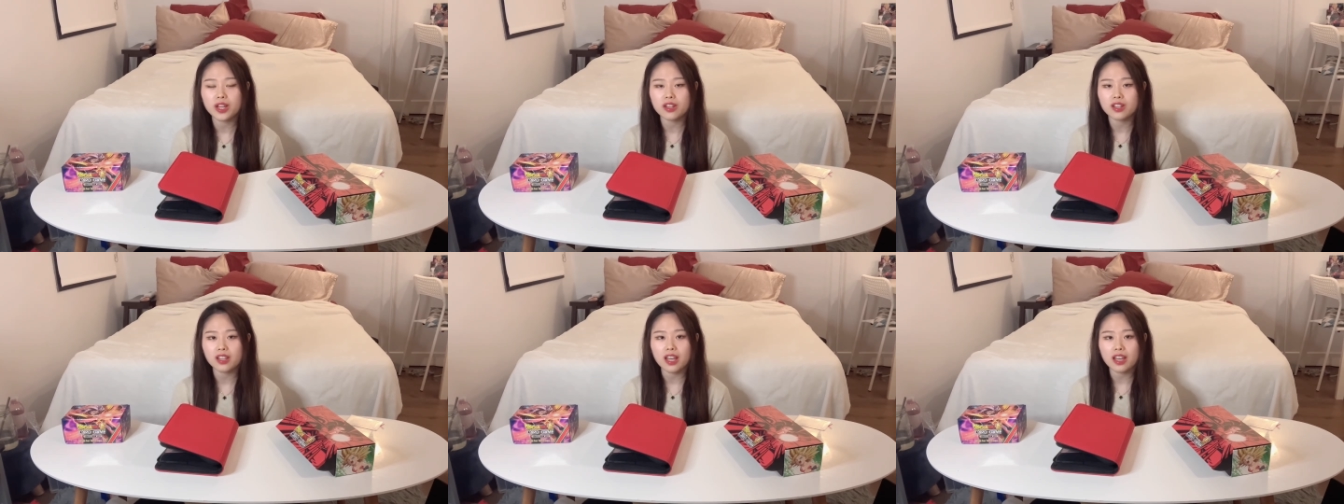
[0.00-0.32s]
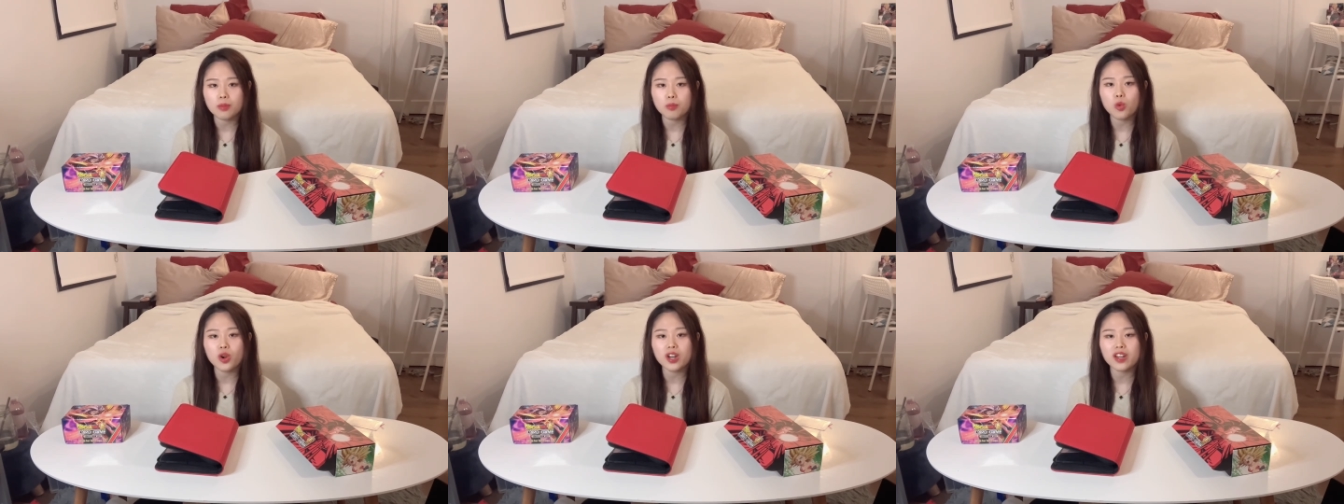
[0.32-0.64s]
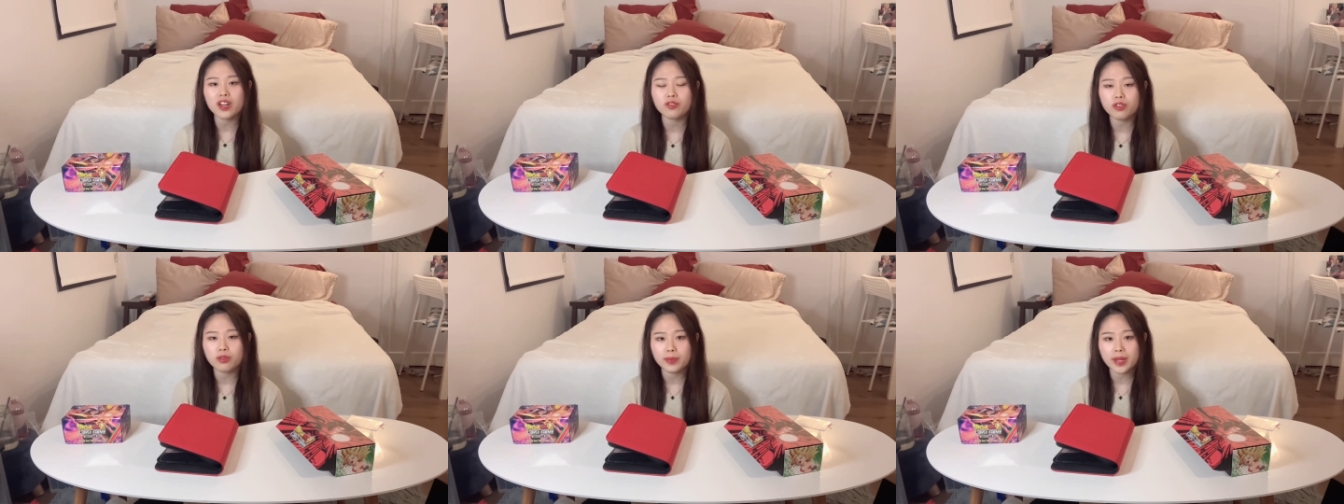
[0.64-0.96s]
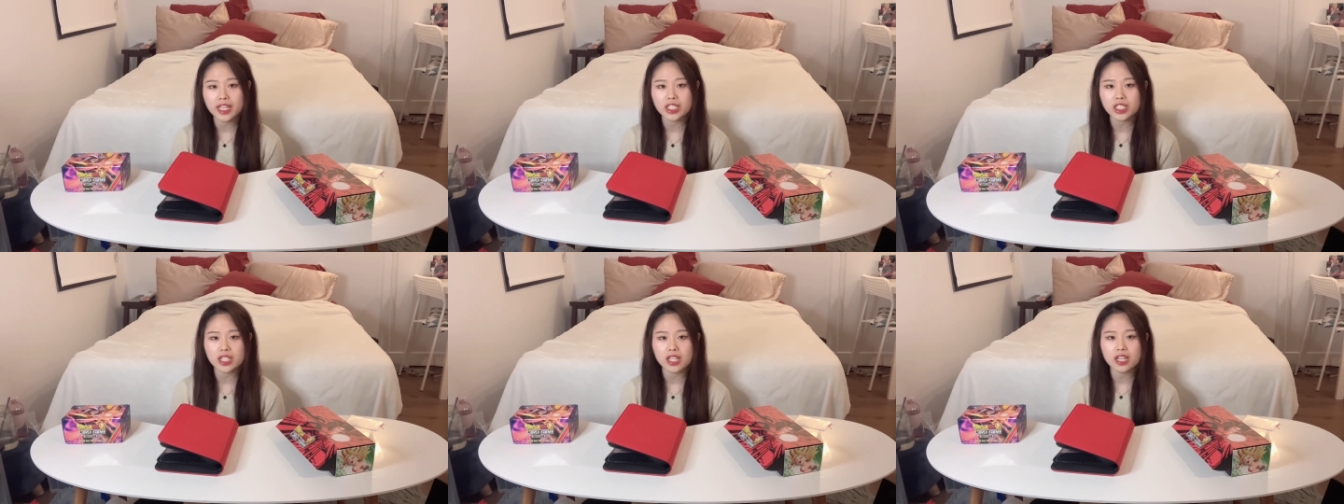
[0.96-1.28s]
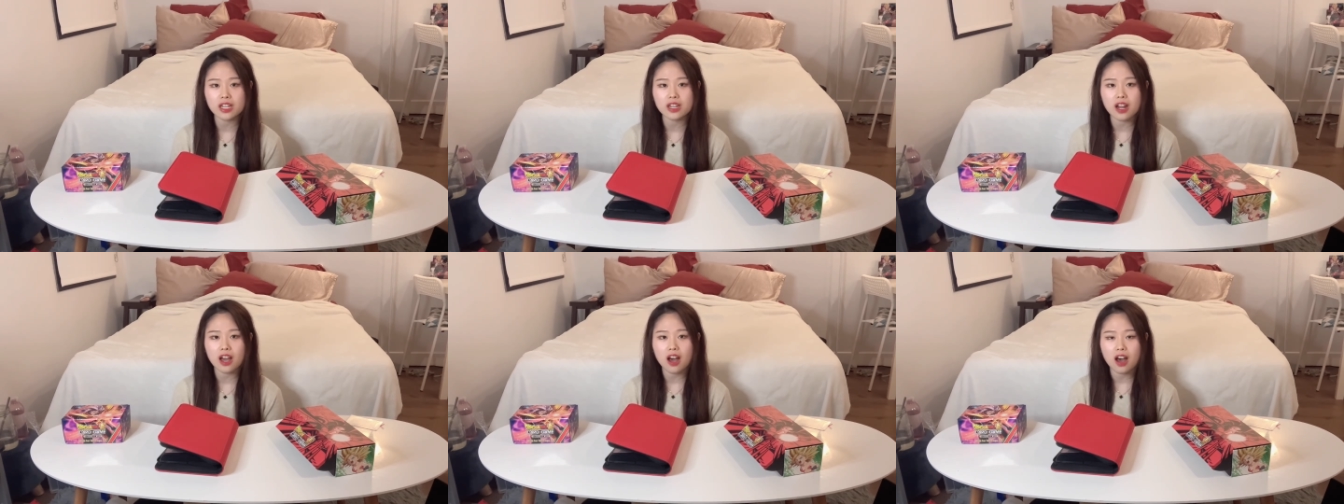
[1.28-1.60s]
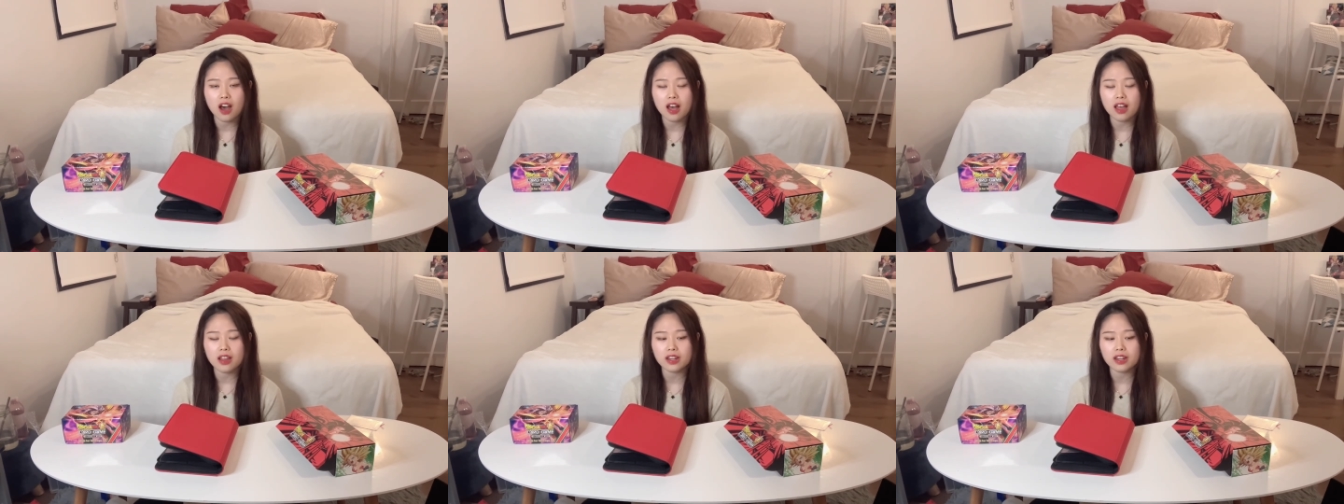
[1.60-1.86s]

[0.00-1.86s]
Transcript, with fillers: like more information on